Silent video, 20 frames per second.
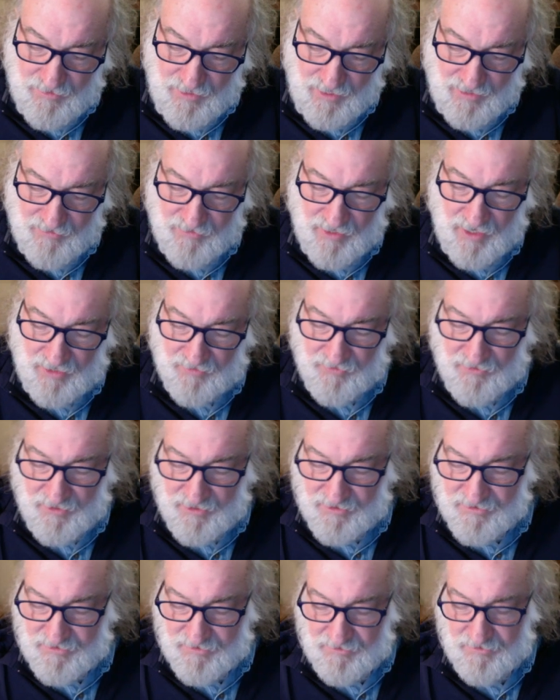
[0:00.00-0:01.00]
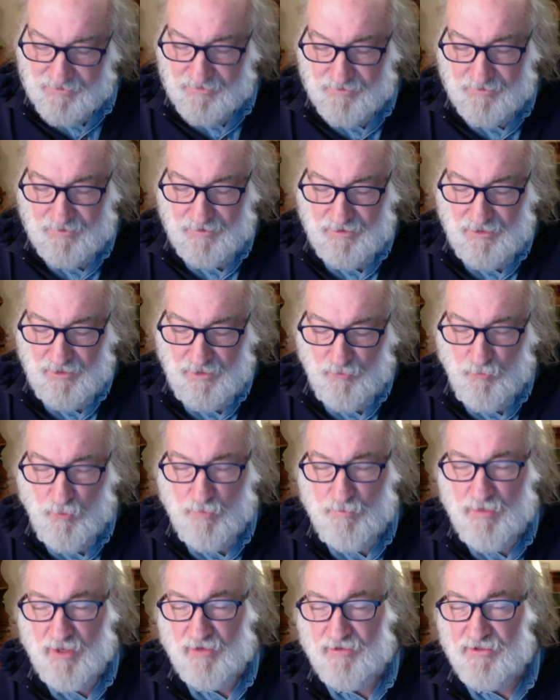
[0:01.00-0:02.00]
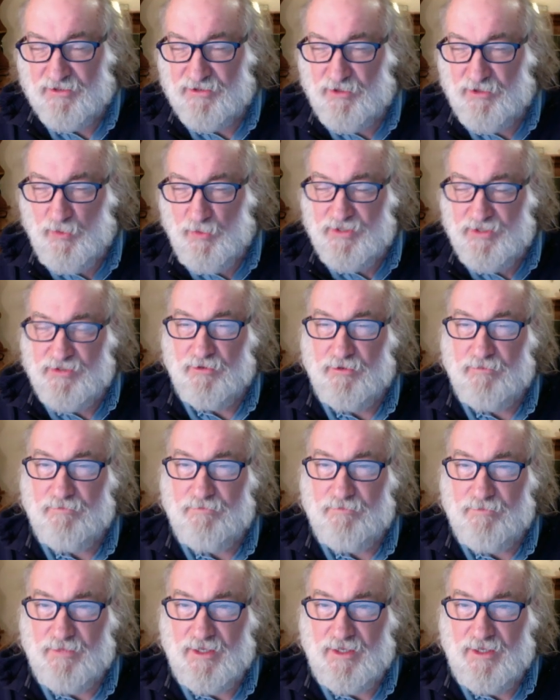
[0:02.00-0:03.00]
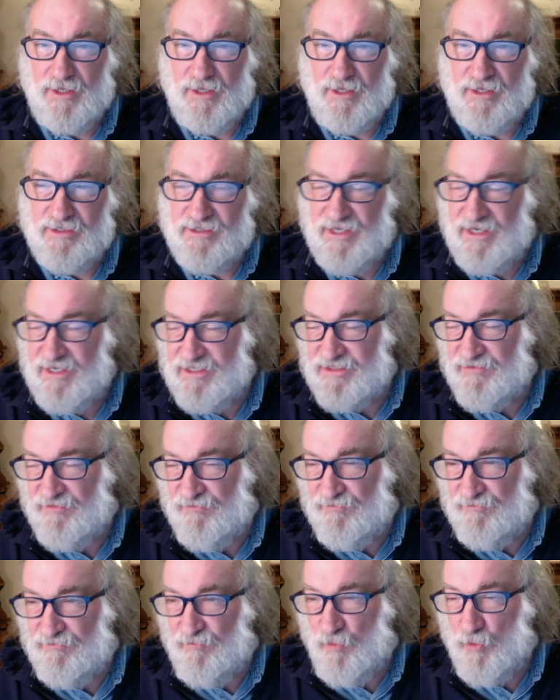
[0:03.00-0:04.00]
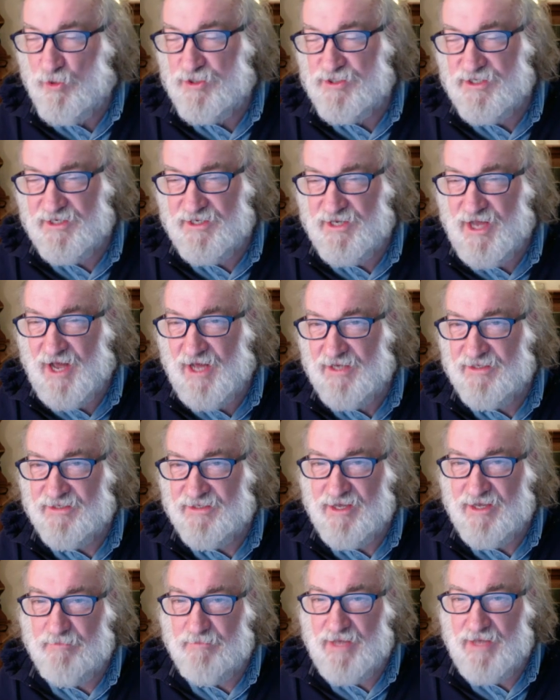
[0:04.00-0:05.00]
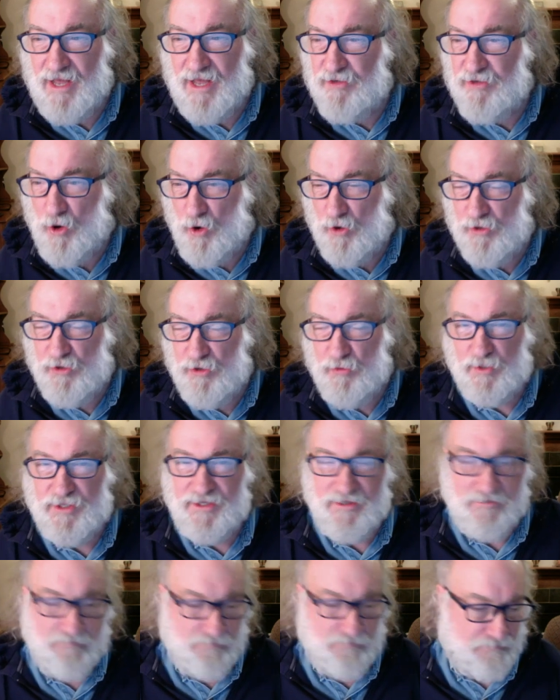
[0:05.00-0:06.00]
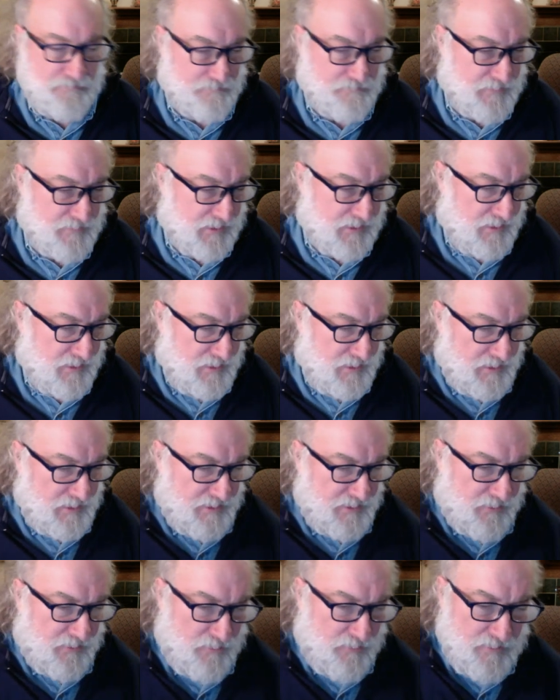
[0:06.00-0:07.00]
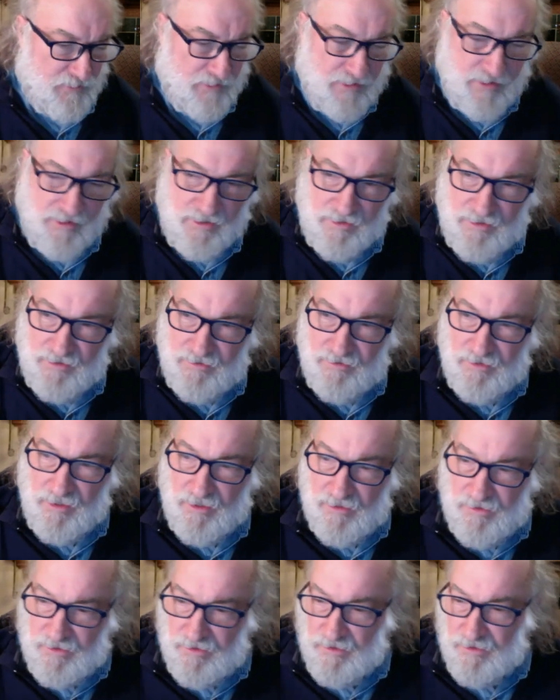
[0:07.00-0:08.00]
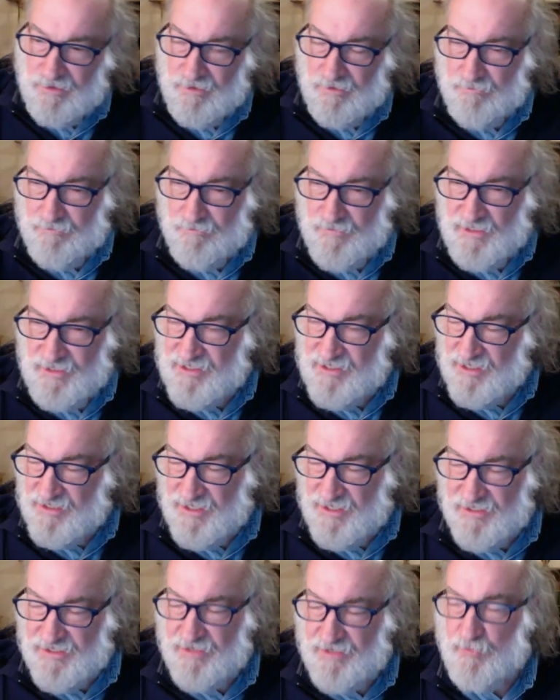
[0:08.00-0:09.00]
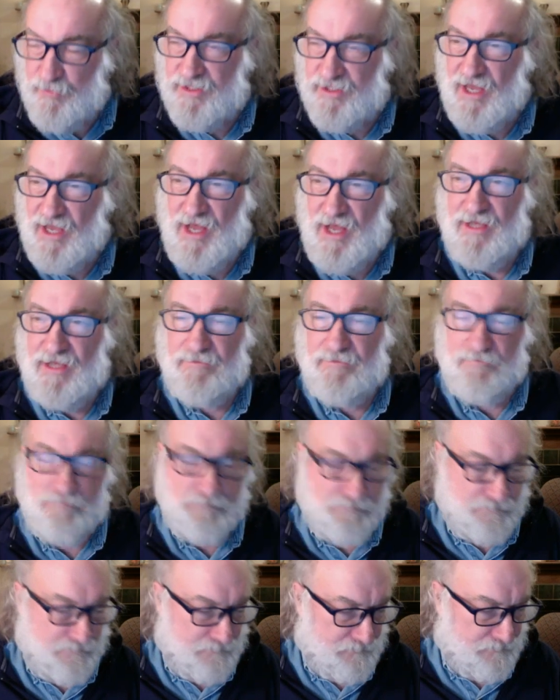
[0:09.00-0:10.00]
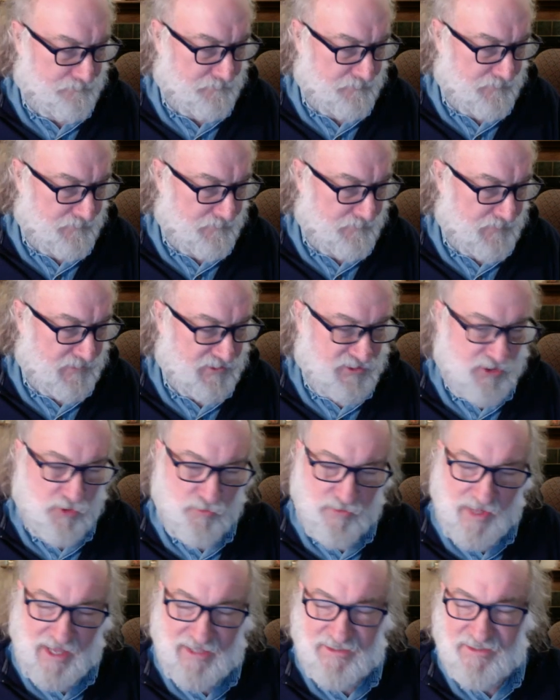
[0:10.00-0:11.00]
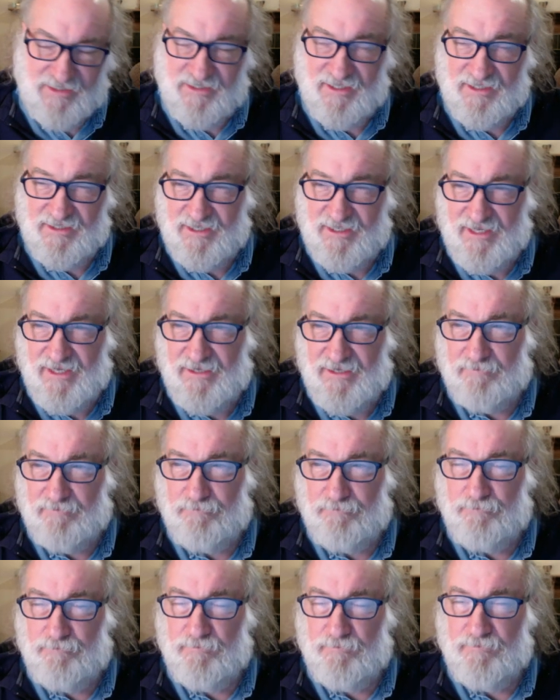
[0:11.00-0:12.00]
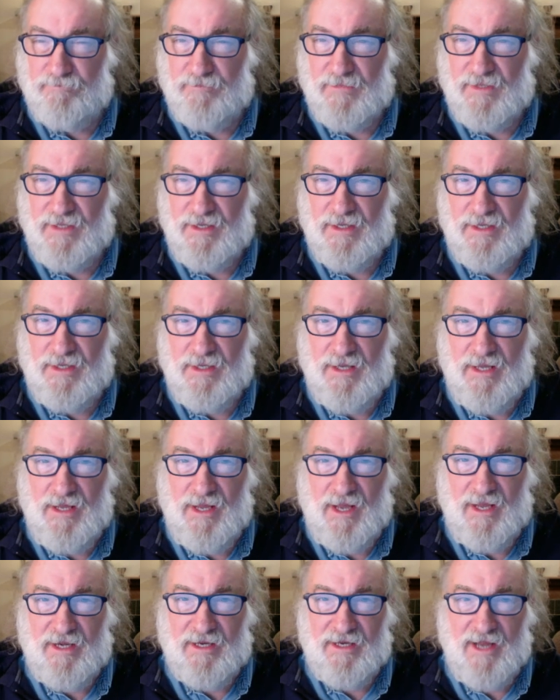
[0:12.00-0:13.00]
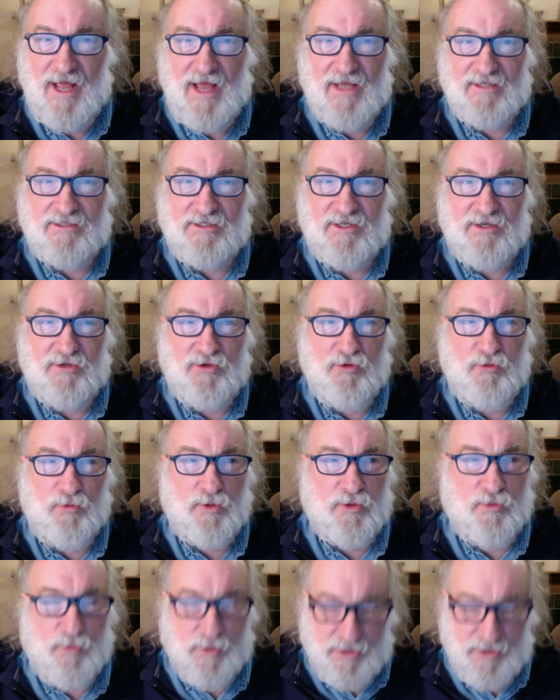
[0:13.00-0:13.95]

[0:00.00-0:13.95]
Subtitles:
and not this rebellious creature. See, he's forcing God to come down to argue with him. You know? He's contending with God. So that's the sin. And it has to do with